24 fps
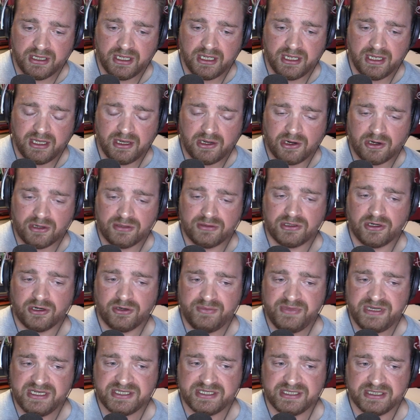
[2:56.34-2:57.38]
are
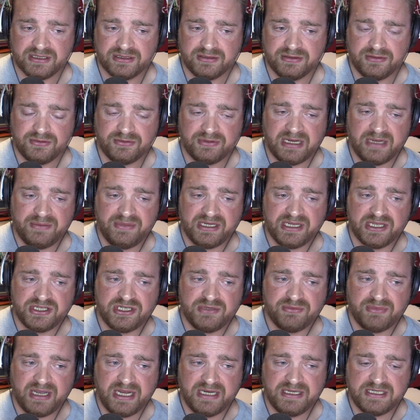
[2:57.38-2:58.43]
missing, right? Because
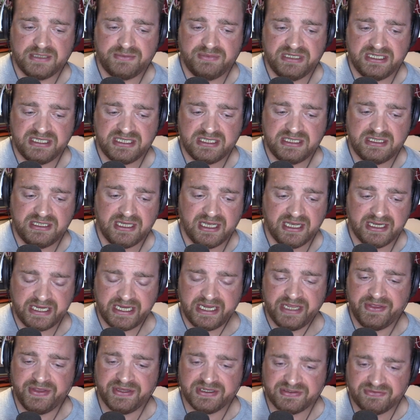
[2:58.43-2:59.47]
you might just be stuck
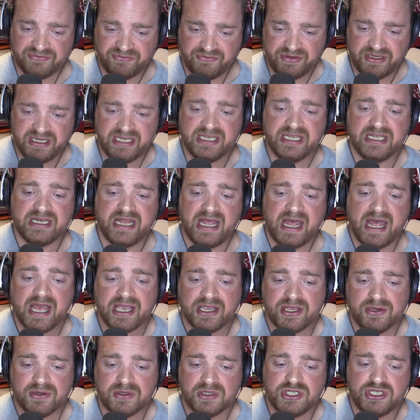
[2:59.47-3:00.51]
in this vegan
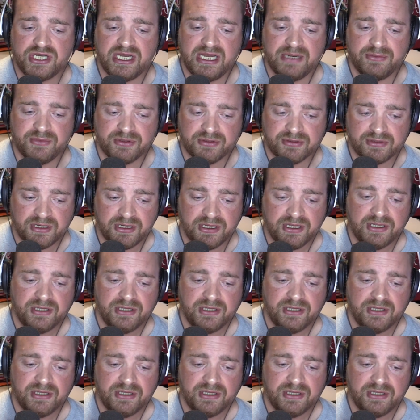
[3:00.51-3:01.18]
echo chamber,